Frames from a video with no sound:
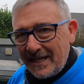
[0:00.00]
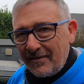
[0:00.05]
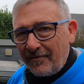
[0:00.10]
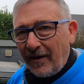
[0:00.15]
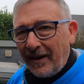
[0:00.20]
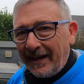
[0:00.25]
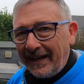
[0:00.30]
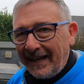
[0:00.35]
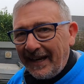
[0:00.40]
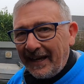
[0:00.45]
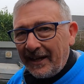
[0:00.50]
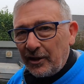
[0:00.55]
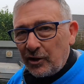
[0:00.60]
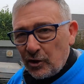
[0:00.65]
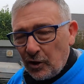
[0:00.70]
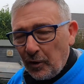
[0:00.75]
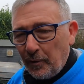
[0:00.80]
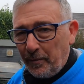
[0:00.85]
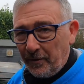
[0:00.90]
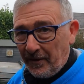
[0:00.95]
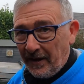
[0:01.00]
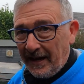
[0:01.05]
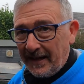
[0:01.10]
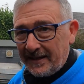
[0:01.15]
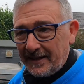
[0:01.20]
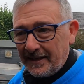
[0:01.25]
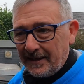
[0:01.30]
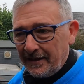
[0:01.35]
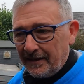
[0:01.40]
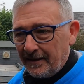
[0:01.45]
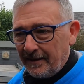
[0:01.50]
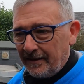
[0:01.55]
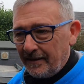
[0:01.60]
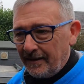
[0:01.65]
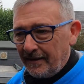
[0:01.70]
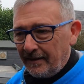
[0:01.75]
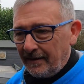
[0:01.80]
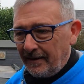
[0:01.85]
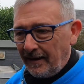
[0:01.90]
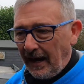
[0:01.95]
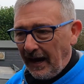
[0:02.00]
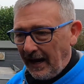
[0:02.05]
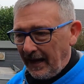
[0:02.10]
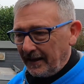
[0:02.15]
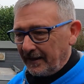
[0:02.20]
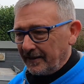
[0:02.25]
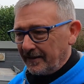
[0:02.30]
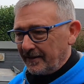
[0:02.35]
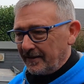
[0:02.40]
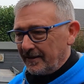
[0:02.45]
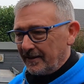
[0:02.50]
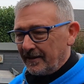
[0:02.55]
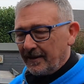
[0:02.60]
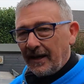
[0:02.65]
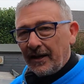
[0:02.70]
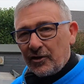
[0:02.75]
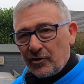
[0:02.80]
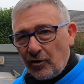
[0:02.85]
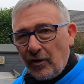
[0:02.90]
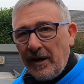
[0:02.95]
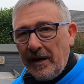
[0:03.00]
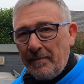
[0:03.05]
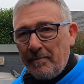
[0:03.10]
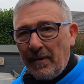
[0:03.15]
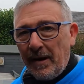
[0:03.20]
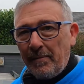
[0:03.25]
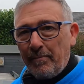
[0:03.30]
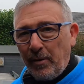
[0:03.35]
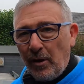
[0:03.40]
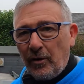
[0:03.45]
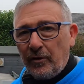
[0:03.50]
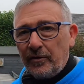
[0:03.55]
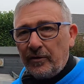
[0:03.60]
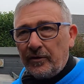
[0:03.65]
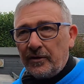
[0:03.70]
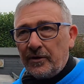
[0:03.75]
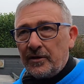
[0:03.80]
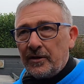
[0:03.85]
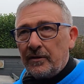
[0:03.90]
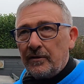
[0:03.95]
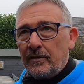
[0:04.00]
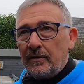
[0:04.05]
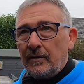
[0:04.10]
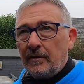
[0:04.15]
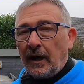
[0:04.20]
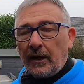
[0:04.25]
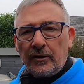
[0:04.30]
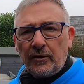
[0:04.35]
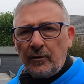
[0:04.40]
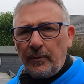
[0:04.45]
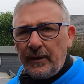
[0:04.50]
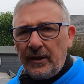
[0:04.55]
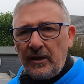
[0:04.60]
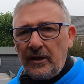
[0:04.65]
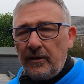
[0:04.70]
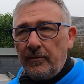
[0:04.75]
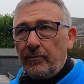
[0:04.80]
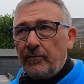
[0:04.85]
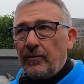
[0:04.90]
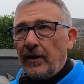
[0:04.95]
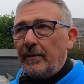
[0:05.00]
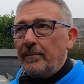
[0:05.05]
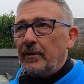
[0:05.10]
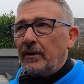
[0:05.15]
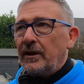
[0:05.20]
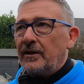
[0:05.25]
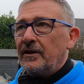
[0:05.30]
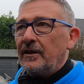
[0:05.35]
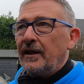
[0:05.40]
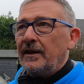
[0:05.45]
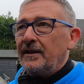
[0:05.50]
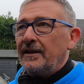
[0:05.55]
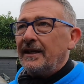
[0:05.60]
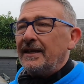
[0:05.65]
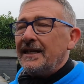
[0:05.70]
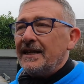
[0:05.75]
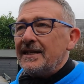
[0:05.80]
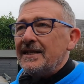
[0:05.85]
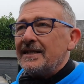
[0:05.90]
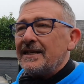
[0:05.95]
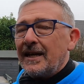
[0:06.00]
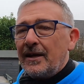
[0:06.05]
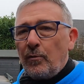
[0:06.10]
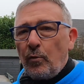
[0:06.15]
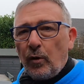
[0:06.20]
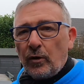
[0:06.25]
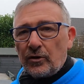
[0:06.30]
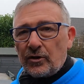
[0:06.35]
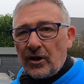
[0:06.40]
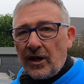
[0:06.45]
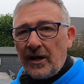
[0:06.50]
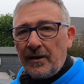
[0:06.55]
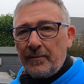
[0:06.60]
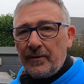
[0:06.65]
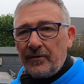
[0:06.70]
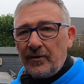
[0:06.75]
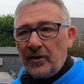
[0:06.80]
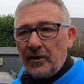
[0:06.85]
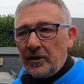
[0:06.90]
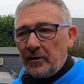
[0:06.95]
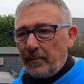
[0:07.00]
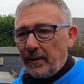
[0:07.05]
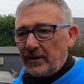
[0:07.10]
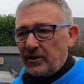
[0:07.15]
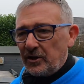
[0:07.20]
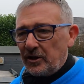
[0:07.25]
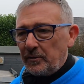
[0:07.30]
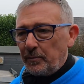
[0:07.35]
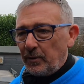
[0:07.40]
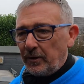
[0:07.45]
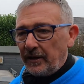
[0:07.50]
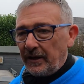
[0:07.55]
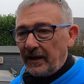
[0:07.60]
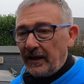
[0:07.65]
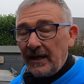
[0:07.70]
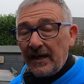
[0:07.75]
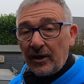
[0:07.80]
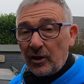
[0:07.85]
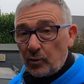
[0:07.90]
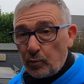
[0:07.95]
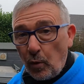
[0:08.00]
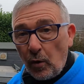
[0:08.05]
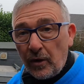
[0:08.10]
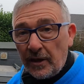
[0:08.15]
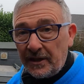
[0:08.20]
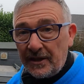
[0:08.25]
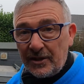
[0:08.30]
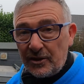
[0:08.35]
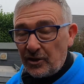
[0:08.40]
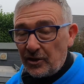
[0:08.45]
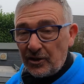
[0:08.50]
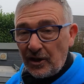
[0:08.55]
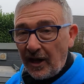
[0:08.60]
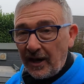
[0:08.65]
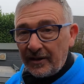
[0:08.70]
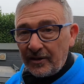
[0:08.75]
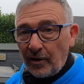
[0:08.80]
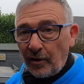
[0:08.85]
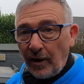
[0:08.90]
see if I can get a tub of that and try it in my pond. I don't know whether you're able. He didn't say what time of year the best year to put it in, because water conditioners, I